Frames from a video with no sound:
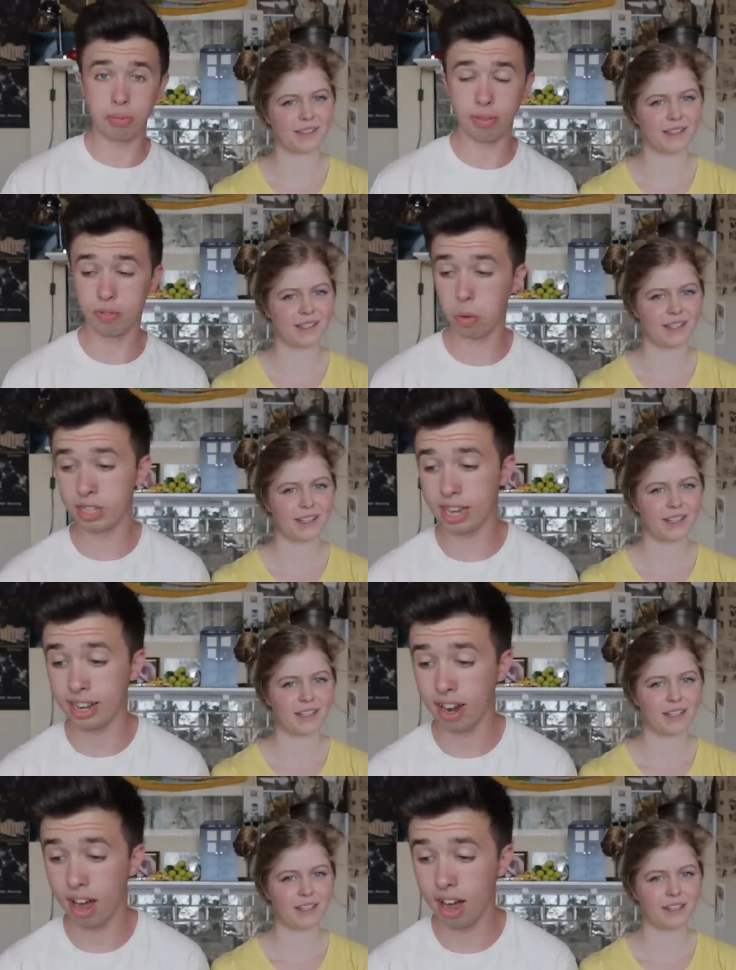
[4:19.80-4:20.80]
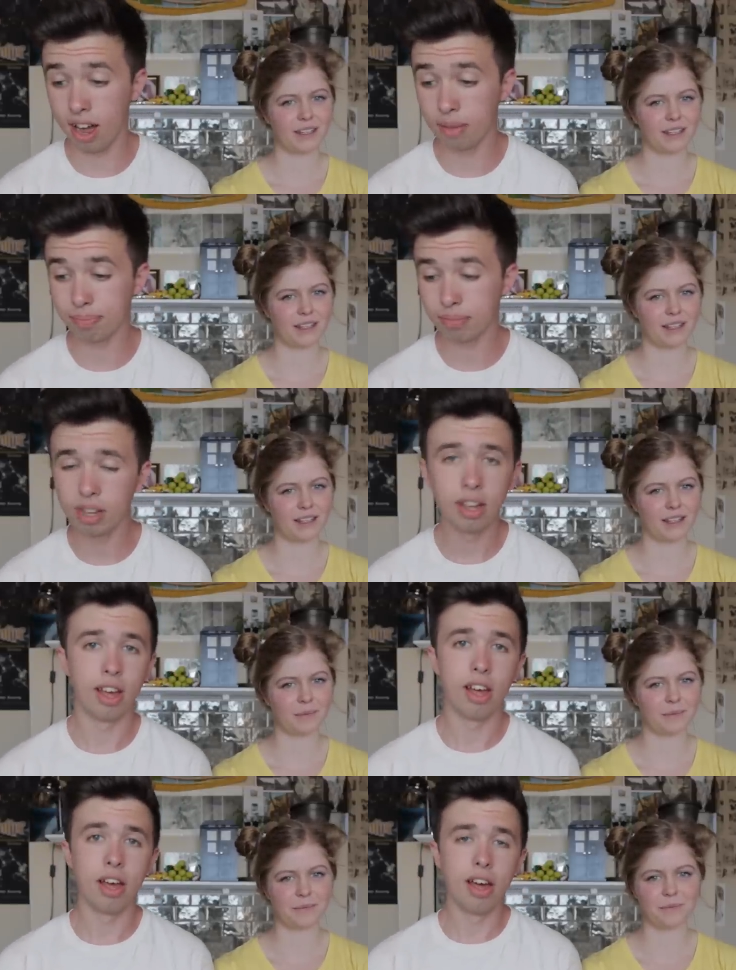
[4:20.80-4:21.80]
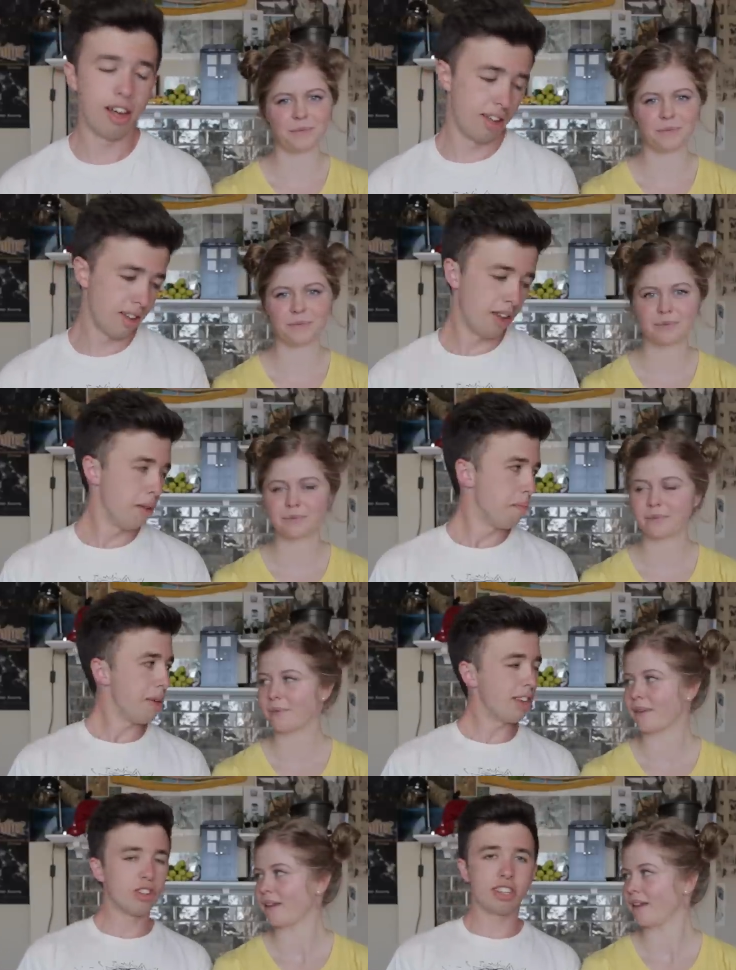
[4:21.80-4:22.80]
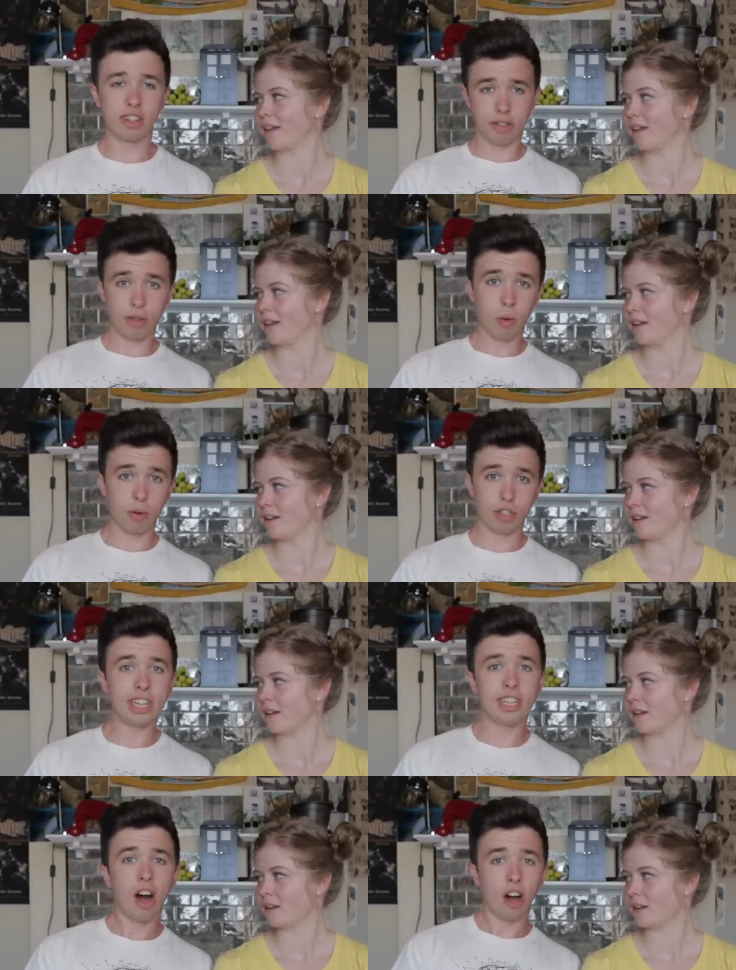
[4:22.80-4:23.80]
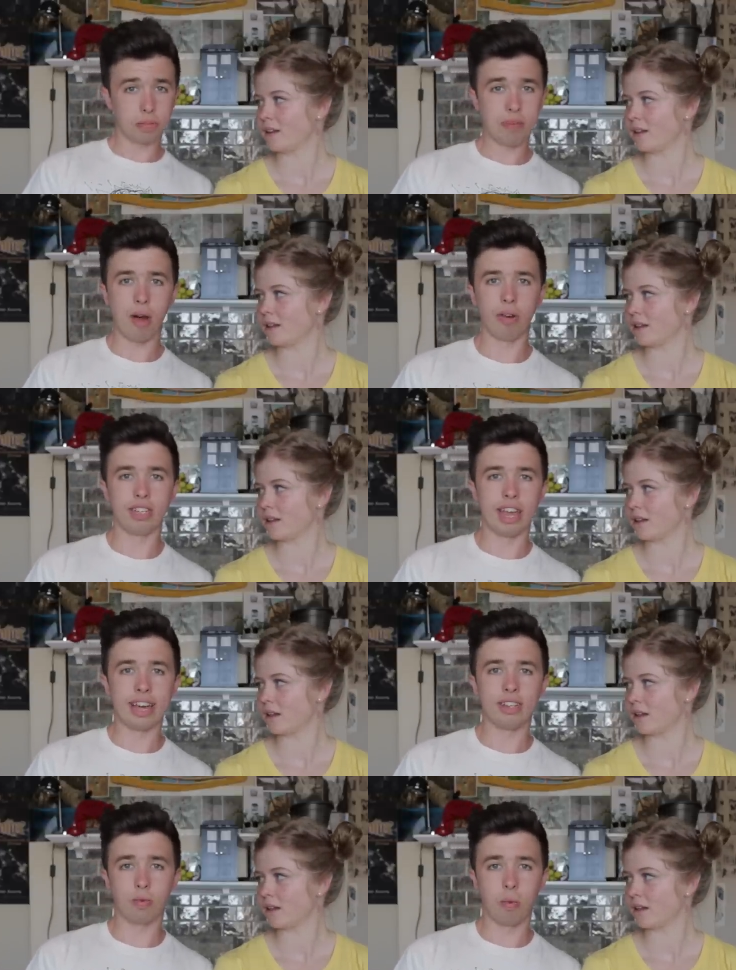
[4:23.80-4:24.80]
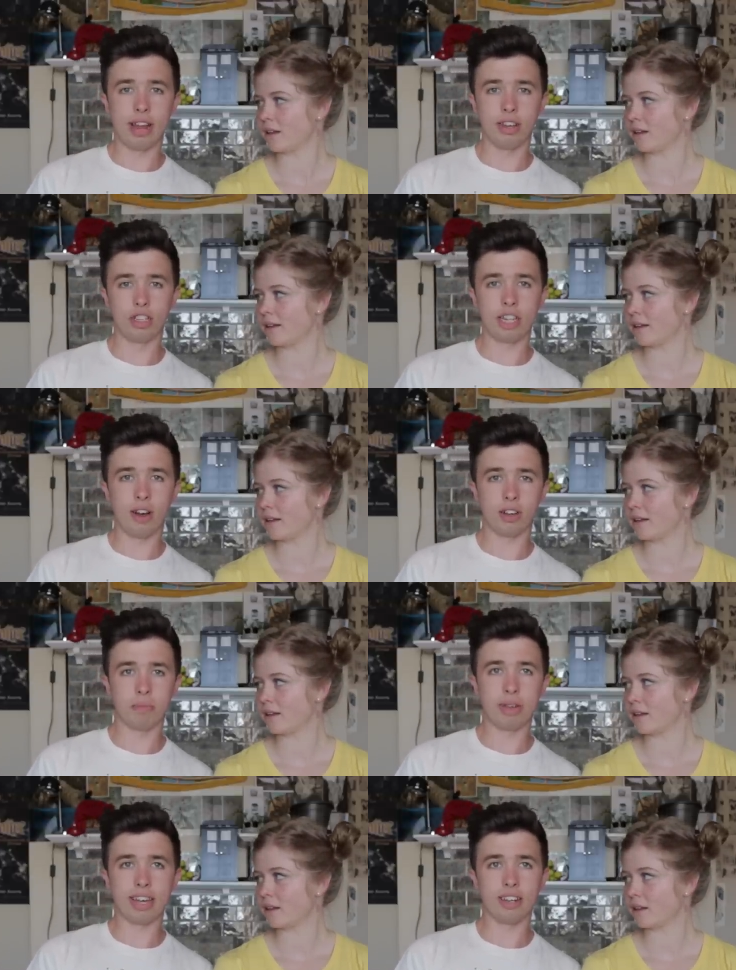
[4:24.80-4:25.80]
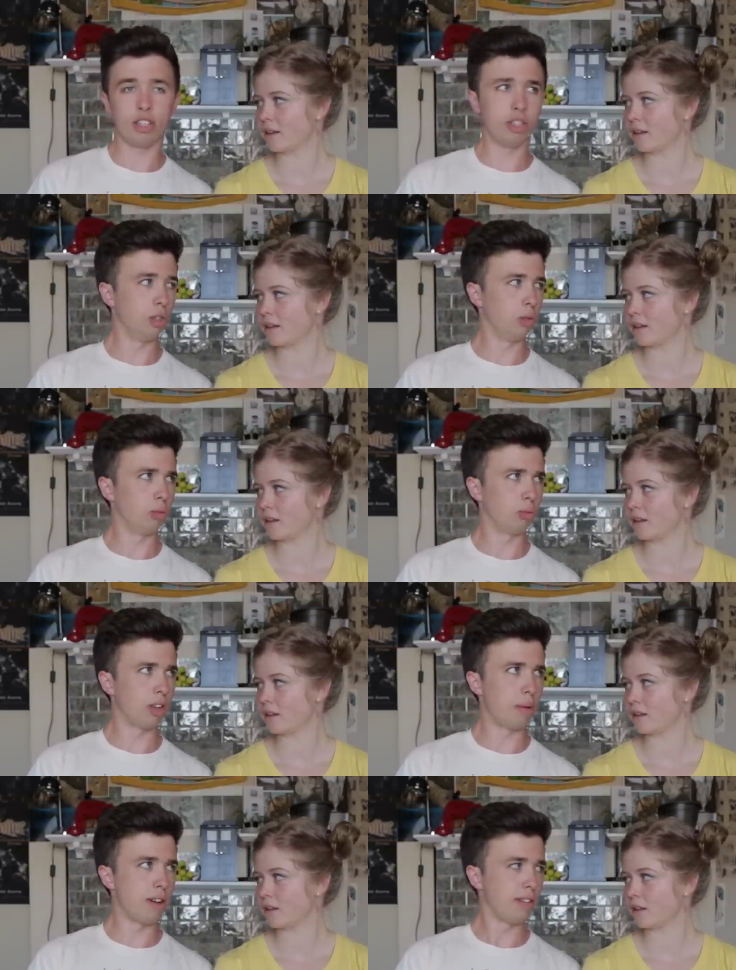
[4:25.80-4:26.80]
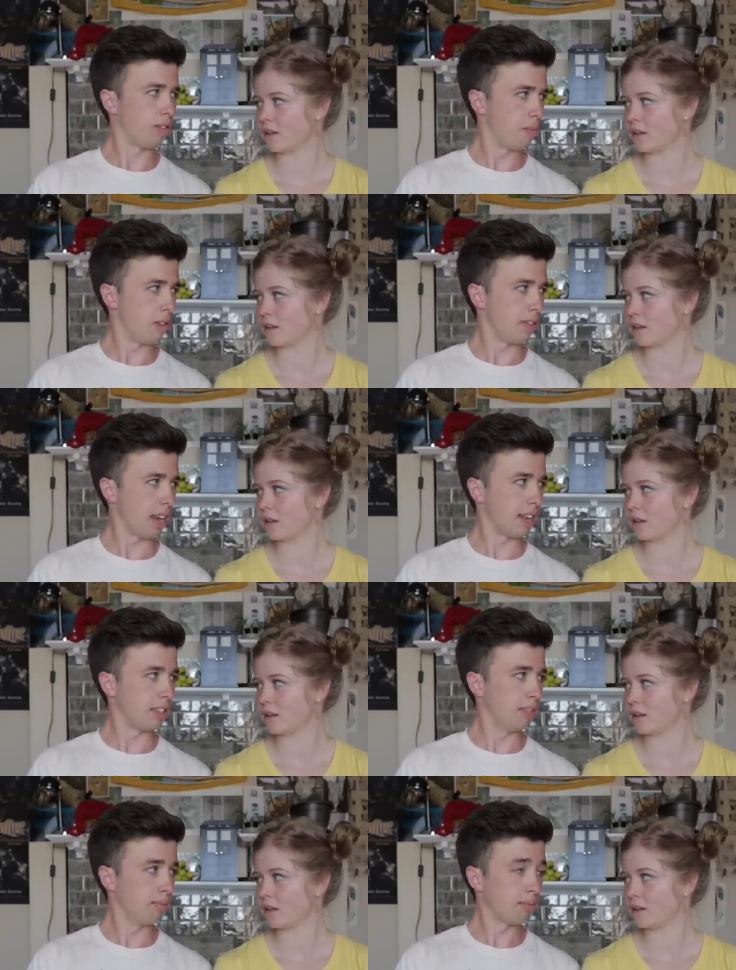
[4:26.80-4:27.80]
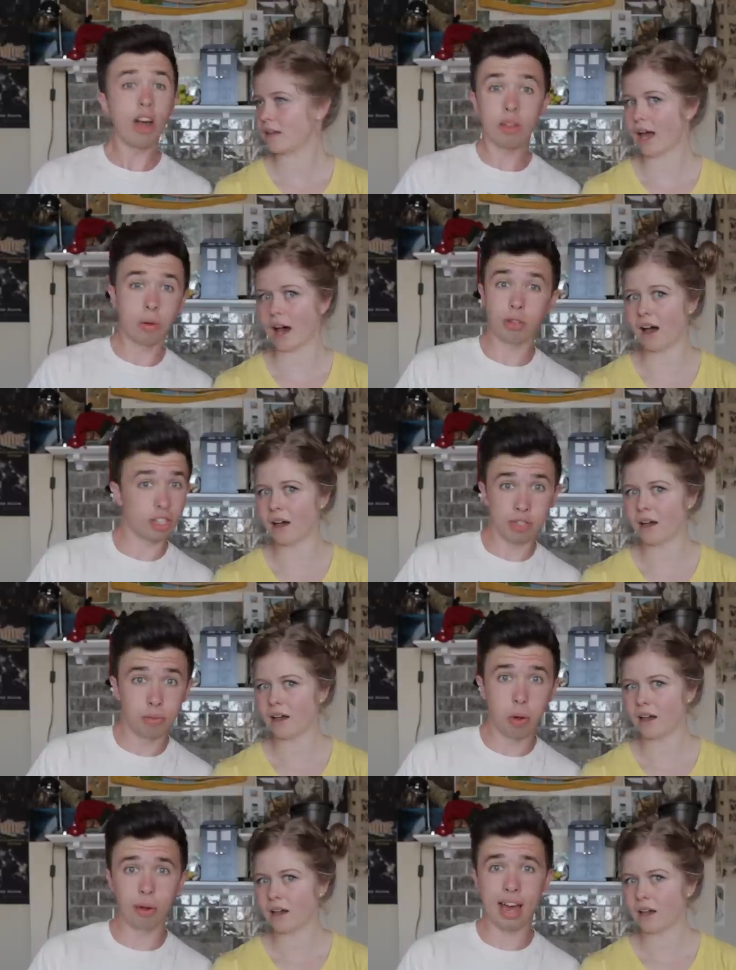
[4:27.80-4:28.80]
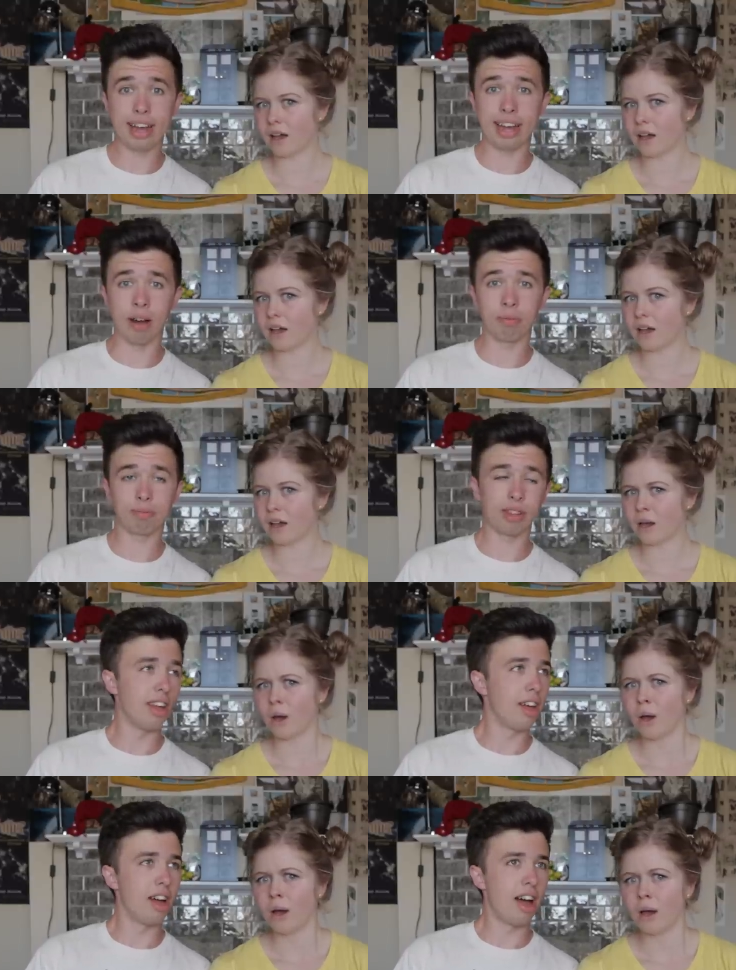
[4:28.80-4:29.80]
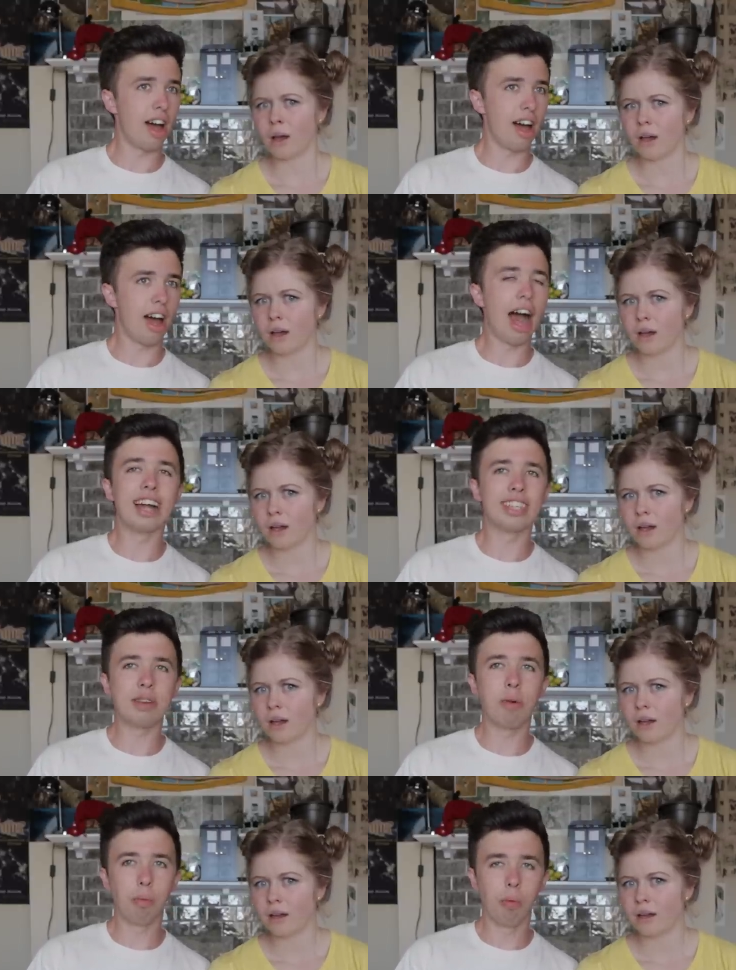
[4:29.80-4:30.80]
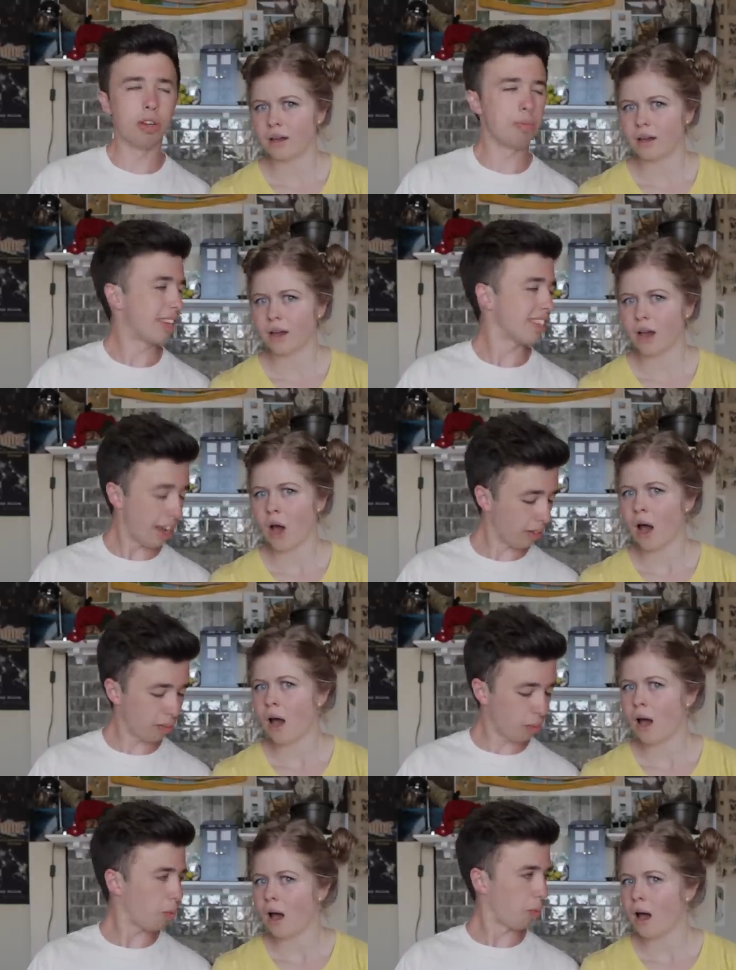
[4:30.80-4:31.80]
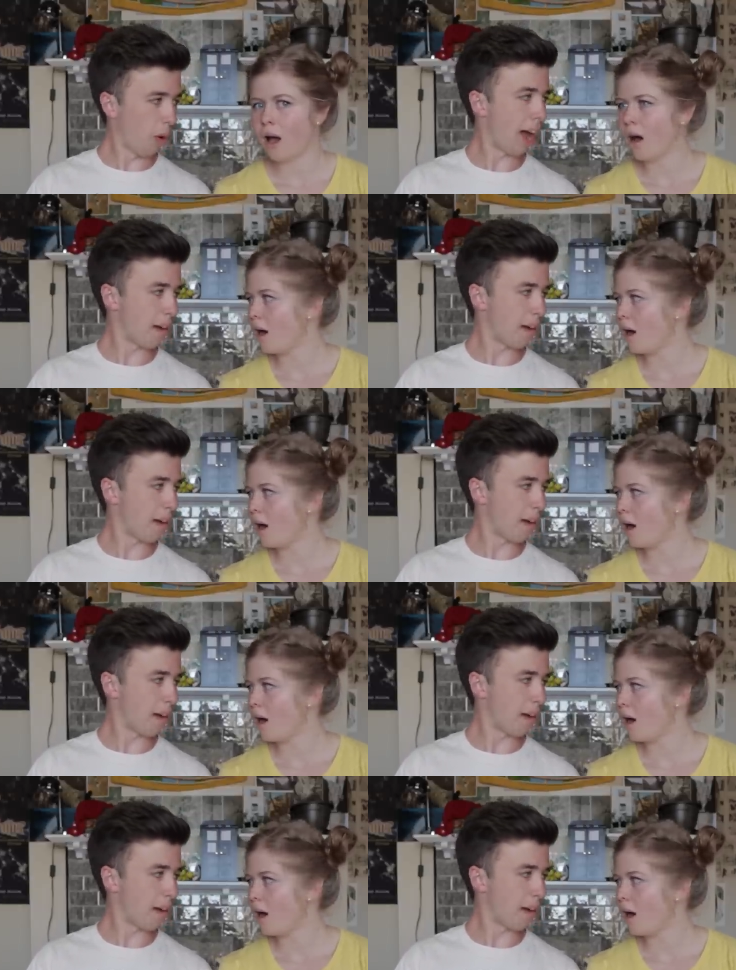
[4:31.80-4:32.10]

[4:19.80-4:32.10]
Speaker 1: when we were fourteen. Yeah. Um, yeah. Beatrice thought she'd asked me out on a date when she asked me to come over for a movie later. I yeah. thought it was just a normal hangout, as anyone would, because how, what